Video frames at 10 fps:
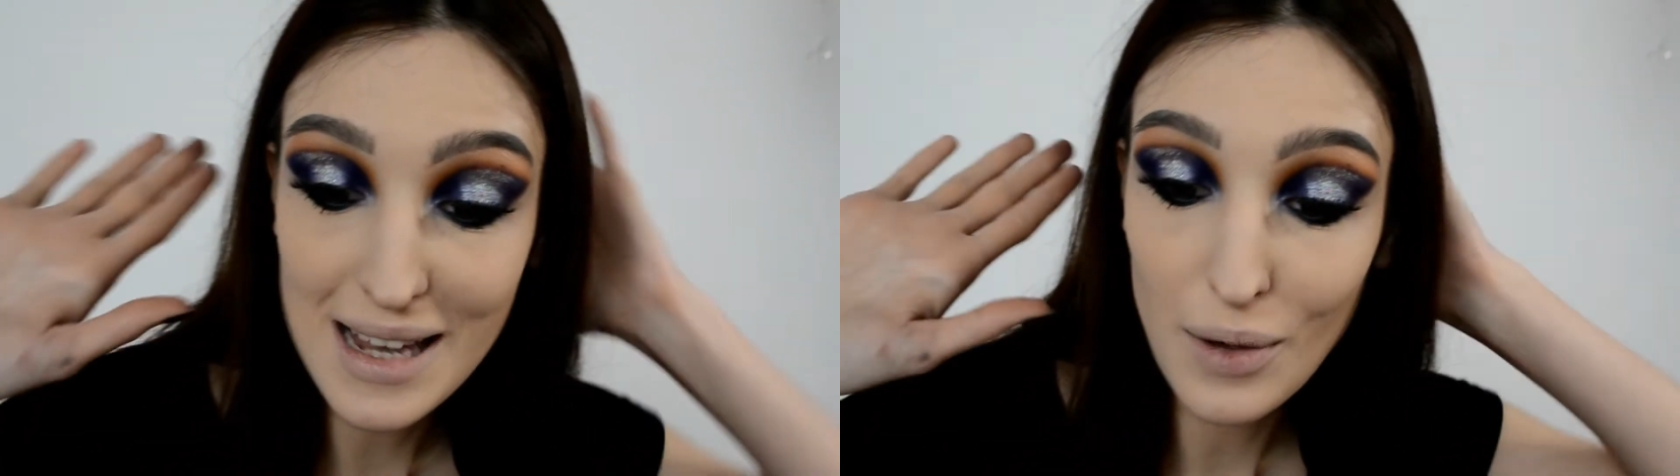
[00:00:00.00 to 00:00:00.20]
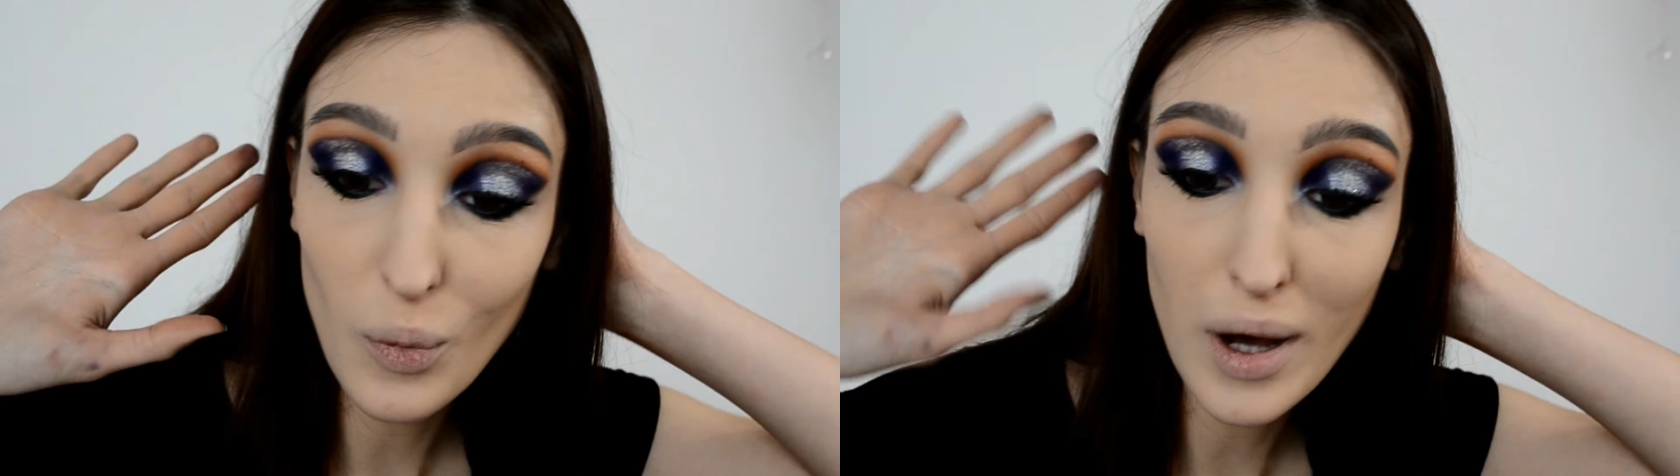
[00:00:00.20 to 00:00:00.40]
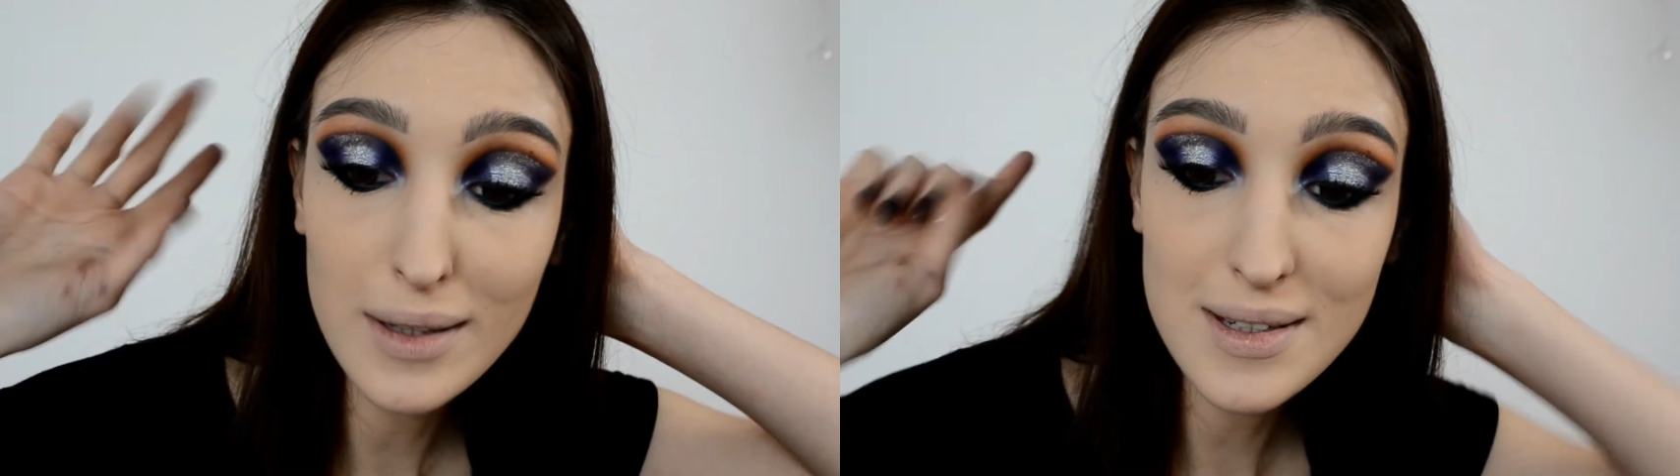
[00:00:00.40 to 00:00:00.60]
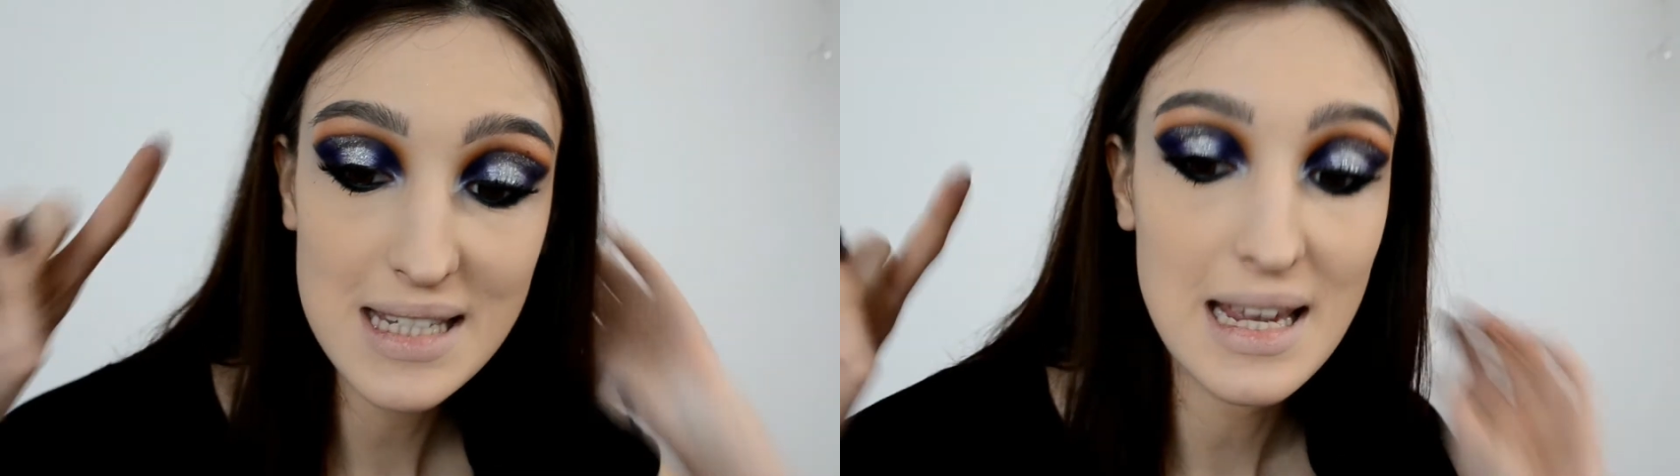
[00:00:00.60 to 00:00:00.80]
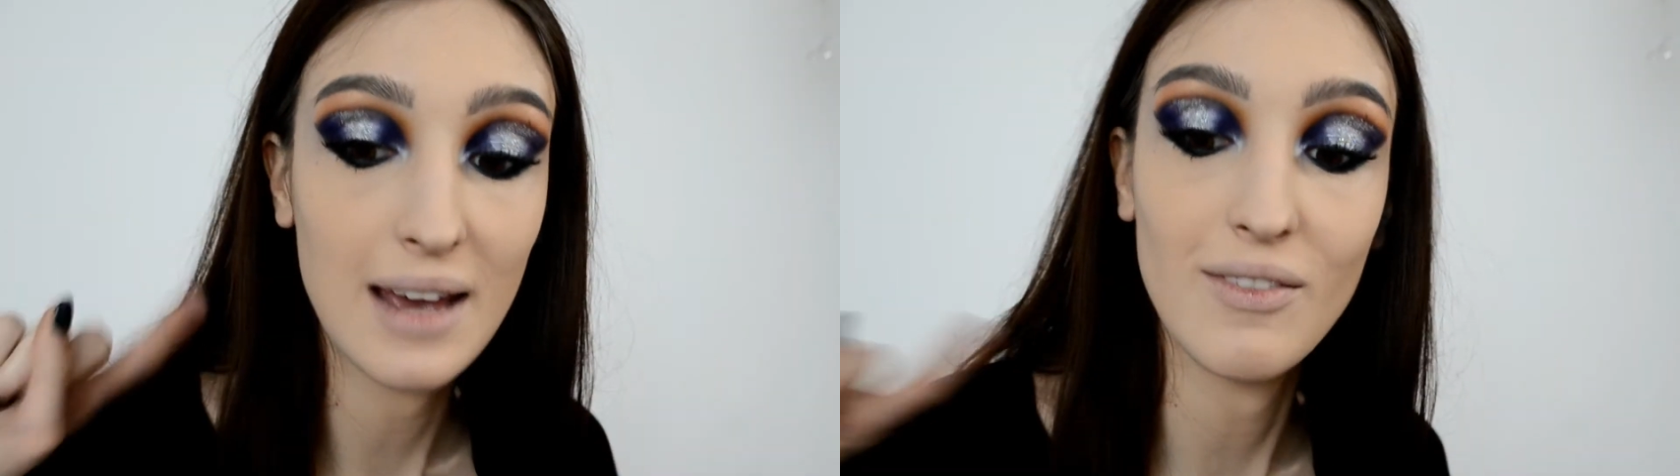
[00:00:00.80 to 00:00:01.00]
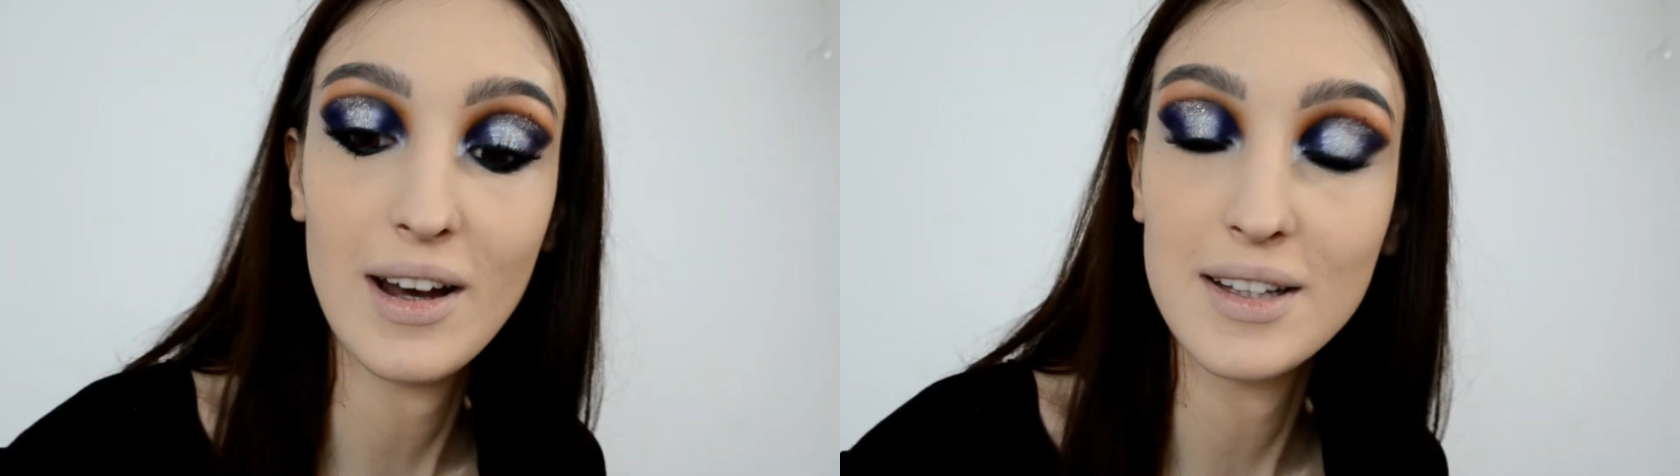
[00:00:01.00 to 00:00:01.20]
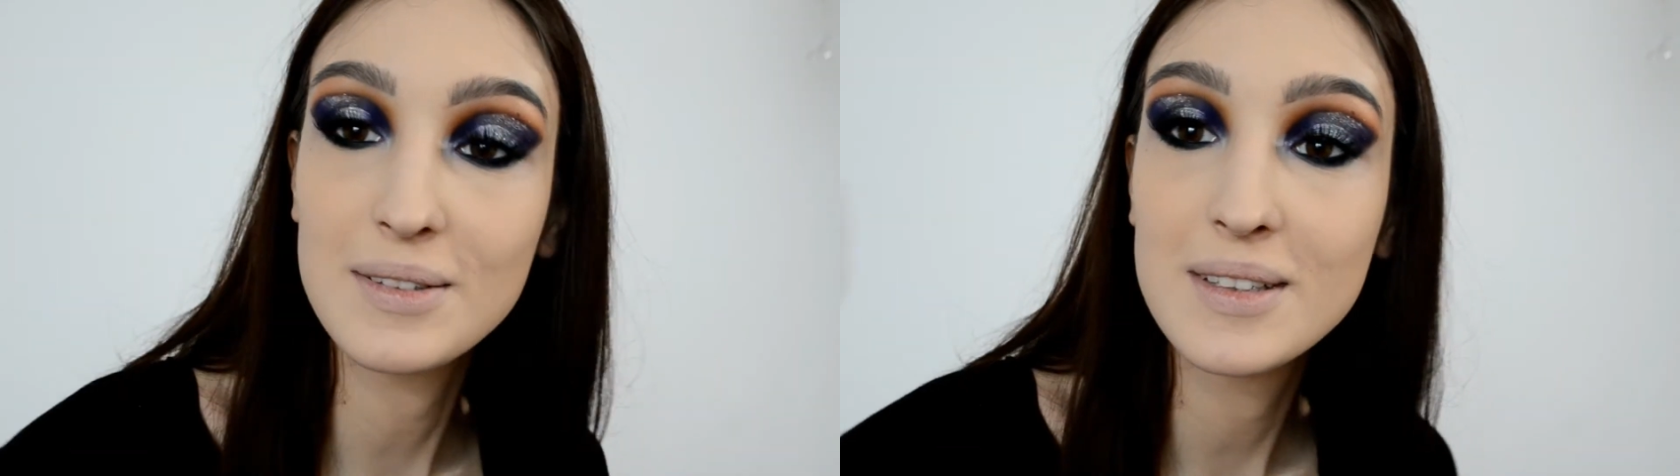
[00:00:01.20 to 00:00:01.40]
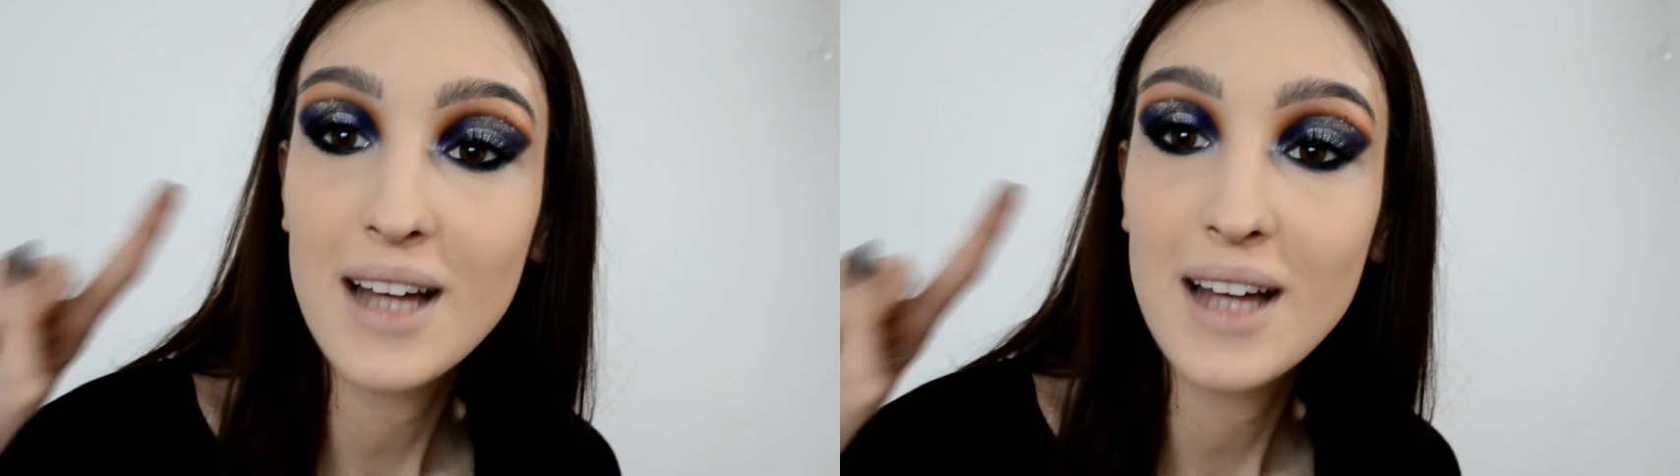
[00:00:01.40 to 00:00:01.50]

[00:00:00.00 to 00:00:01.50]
I want to say that